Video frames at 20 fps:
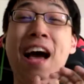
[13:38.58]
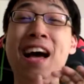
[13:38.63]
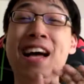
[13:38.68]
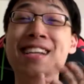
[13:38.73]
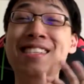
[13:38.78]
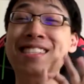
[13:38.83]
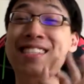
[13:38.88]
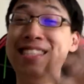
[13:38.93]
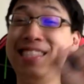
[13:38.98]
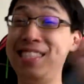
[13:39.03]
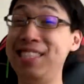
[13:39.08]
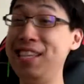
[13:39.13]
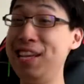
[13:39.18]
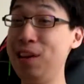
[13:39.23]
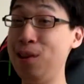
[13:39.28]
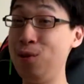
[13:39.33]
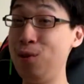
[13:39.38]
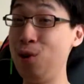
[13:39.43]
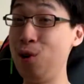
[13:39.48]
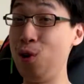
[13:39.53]

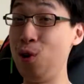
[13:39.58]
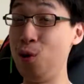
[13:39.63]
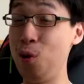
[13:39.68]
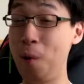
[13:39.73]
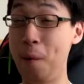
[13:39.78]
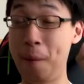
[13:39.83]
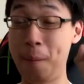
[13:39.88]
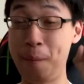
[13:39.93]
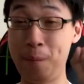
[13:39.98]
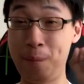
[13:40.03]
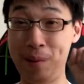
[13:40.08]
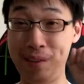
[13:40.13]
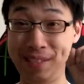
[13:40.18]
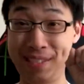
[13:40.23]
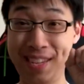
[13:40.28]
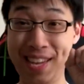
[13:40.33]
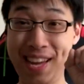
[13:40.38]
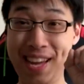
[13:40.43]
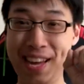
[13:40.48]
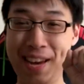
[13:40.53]

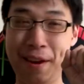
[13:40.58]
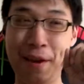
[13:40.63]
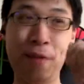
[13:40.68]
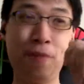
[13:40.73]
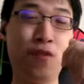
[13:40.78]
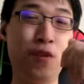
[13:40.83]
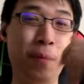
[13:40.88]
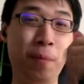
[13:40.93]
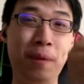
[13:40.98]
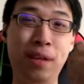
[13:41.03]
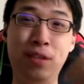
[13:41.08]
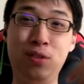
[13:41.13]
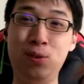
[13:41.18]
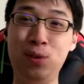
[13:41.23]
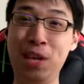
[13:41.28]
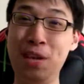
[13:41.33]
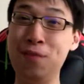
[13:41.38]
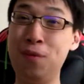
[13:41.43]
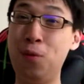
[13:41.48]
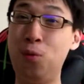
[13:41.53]
0% for me to
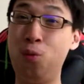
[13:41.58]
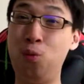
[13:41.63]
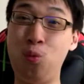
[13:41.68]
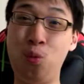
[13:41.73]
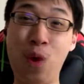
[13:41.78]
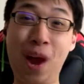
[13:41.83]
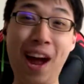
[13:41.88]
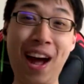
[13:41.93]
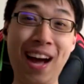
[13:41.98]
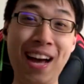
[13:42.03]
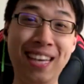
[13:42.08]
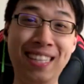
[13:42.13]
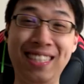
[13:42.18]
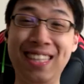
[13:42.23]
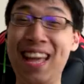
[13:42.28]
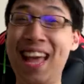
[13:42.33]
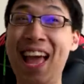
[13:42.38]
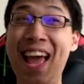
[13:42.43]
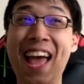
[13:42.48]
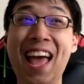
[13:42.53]
even rise
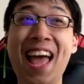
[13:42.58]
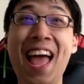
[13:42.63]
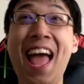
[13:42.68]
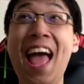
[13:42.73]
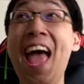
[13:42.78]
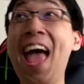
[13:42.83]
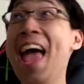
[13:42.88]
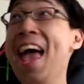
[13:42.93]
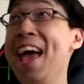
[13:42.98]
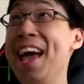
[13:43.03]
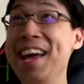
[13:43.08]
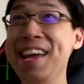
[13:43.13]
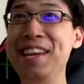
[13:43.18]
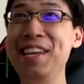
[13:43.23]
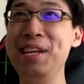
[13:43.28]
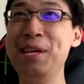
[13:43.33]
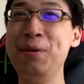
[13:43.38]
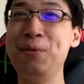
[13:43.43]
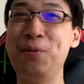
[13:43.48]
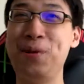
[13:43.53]

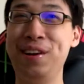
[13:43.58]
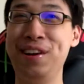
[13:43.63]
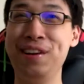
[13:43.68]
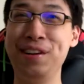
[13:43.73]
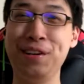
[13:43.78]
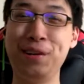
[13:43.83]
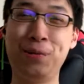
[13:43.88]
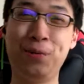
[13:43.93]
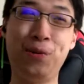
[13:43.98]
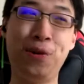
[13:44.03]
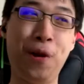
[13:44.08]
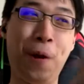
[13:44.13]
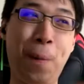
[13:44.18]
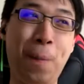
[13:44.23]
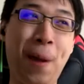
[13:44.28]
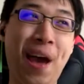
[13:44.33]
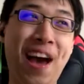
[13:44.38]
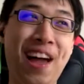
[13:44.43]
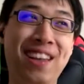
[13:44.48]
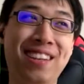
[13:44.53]
anywhere in the royal
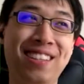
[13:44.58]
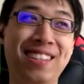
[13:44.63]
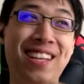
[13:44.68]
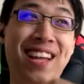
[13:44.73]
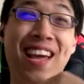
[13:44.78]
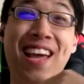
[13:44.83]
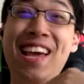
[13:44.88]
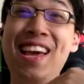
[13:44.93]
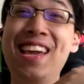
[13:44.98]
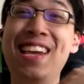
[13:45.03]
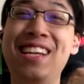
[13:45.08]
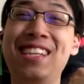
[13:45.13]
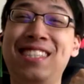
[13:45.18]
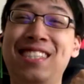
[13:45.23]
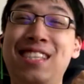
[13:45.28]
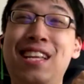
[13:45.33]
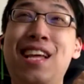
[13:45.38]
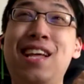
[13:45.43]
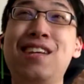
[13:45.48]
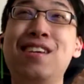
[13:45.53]
palace. It
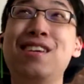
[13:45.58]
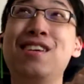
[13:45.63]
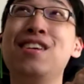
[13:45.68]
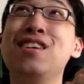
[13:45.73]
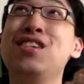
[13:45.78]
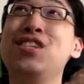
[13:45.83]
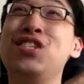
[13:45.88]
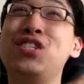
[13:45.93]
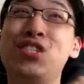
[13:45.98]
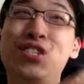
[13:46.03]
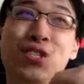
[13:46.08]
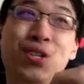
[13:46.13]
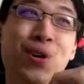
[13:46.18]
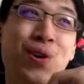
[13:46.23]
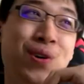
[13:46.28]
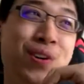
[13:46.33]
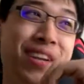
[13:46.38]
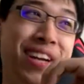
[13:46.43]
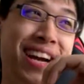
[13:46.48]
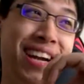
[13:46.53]
is
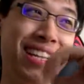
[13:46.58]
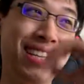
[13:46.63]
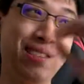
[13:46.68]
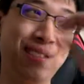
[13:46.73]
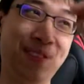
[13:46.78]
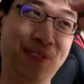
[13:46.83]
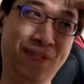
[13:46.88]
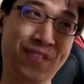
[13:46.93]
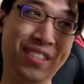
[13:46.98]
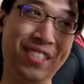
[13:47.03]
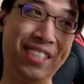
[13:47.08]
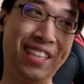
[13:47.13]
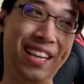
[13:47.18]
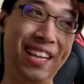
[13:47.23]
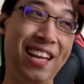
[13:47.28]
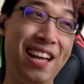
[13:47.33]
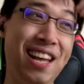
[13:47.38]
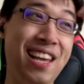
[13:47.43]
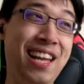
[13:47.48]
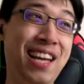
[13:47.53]
so goddamn
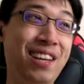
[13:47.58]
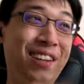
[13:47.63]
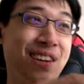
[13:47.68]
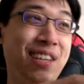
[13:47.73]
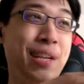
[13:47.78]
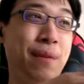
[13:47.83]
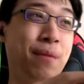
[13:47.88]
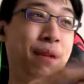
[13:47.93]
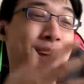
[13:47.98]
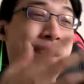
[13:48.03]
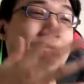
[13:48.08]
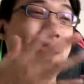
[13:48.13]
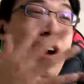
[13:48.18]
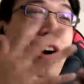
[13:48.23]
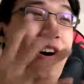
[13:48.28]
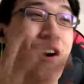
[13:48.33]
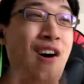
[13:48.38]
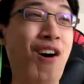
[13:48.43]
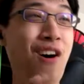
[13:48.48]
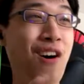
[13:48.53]
sophisticated. Like, look at them.
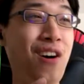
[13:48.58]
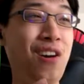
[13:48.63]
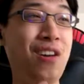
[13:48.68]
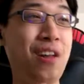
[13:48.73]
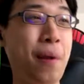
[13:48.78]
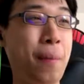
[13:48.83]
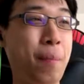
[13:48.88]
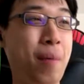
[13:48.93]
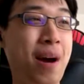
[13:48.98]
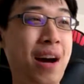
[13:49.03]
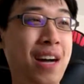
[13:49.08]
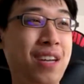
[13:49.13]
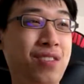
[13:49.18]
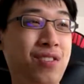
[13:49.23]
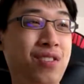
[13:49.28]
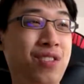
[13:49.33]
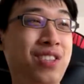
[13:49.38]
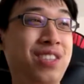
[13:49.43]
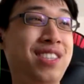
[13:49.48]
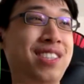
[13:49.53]
They're all
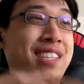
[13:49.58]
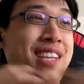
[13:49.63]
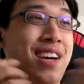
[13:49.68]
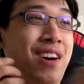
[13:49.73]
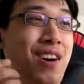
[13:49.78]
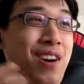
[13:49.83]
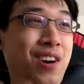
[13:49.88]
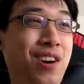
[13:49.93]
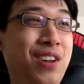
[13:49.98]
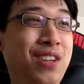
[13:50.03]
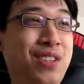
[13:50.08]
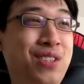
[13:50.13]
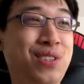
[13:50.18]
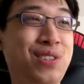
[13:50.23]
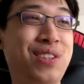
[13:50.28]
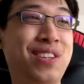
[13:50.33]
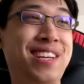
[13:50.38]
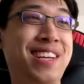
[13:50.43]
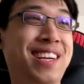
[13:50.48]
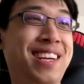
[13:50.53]
imposters. They all
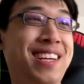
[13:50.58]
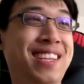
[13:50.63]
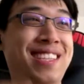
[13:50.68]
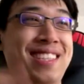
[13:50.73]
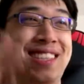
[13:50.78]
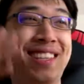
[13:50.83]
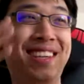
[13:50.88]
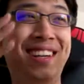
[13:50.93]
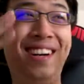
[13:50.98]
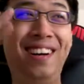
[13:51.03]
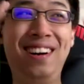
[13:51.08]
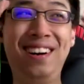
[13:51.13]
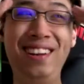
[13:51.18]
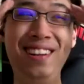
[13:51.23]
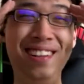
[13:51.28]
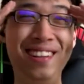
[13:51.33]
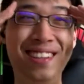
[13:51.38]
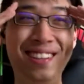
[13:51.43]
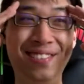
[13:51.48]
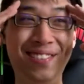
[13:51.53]
do this. They're
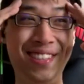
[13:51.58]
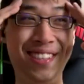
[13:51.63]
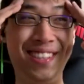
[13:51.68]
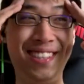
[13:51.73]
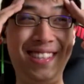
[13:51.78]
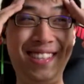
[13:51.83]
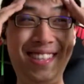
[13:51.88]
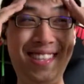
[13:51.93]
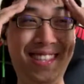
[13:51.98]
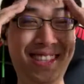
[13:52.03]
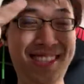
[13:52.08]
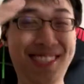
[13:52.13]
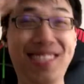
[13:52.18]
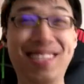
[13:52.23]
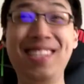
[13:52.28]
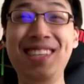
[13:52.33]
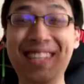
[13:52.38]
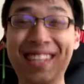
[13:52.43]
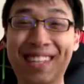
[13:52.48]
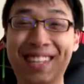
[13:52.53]
all in
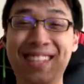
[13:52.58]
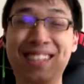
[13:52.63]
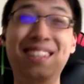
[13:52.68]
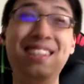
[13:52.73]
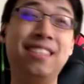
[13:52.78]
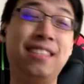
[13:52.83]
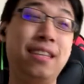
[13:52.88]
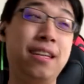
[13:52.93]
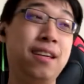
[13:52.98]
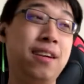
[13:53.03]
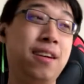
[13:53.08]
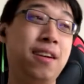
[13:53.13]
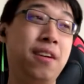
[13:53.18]
ridiculous...